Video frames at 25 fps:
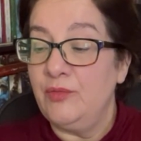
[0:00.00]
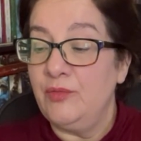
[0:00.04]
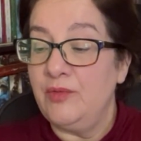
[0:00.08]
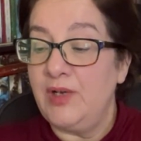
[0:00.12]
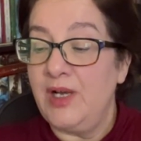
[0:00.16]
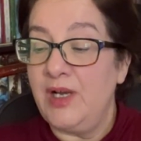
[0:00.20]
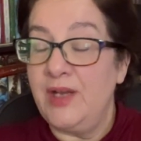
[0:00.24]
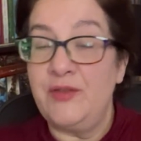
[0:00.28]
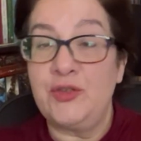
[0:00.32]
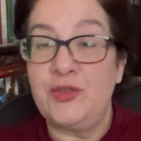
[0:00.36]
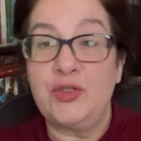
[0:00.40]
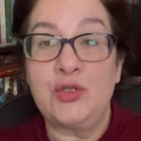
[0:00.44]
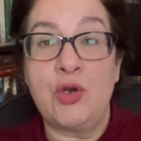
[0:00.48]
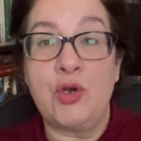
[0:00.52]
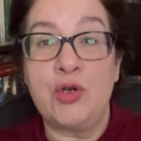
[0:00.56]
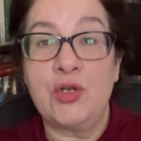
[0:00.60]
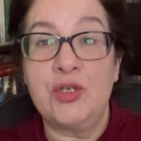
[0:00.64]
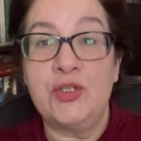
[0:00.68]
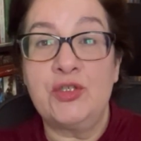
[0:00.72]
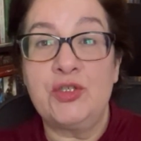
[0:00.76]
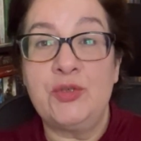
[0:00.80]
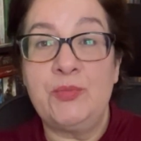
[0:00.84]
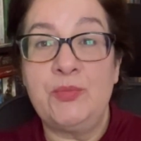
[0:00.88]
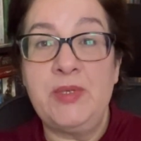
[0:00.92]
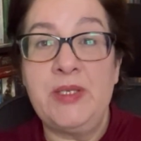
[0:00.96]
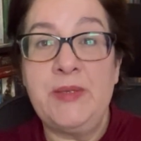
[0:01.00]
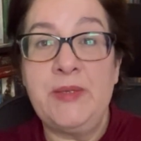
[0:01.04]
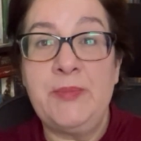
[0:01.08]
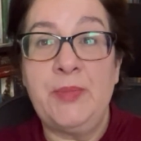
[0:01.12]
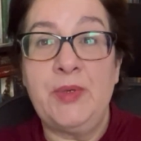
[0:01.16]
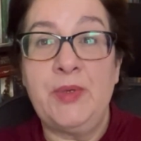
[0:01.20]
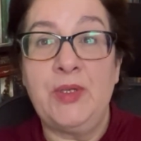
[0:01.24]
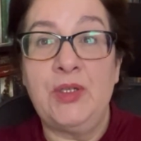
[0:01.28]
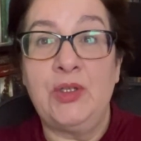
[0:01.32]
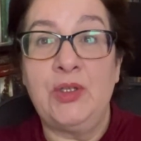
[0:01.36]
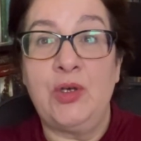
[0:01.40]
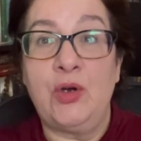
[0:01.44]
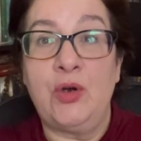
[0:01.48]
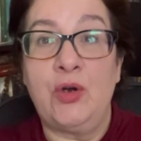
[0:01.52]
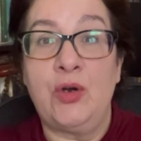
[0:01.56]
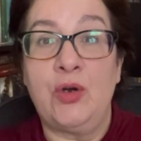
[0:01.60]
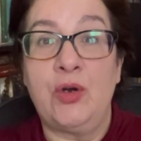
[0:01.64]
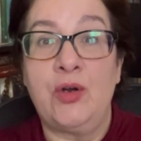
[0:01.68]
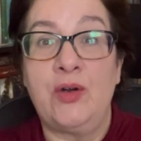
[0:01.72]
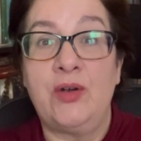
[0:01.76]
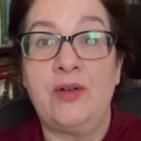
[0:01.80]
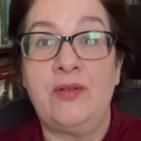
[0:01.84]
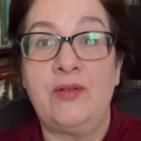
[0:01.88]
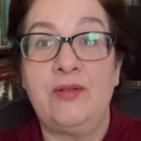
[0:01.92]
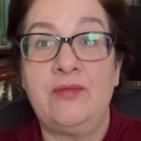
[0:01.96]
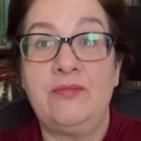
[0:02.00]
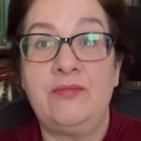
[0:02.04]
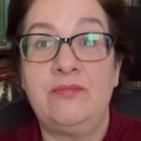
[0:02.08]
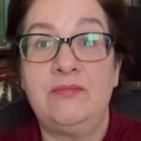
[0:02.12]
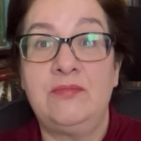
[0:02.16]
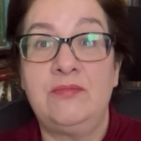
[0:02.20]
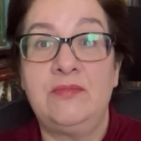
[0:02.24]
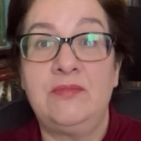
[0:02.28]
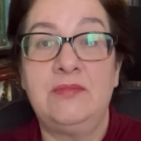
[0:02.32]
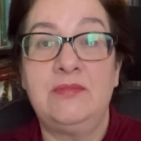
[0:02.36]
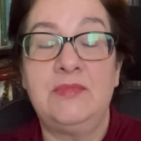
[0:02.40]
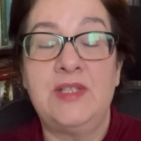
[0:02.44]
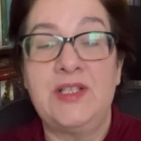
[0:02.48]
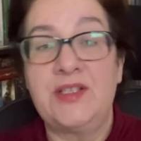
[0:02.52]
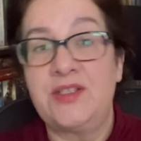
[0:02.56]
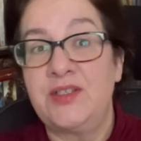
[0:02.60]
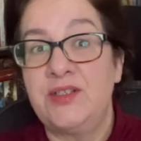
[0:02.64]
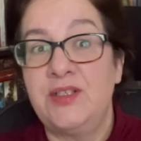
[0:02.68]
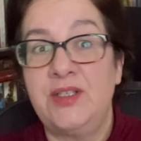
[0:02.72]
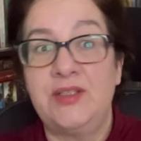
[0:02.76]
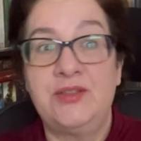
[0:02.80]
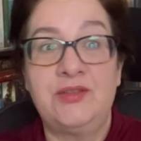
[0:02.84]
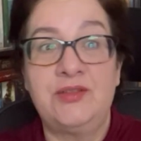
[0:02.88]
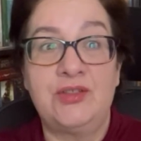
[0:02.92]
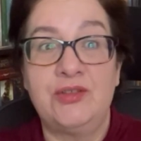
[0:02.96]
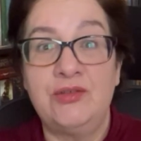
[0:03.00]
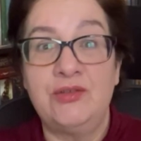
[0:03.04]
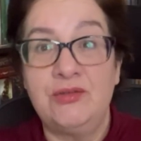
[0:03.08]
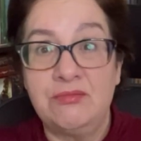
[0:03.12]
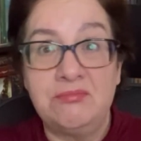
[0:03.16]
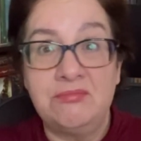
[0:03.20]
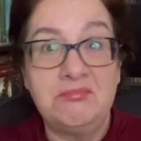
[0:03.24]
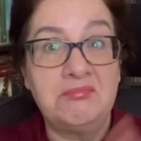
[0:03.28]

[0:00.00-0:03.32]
either talking to people or listening to,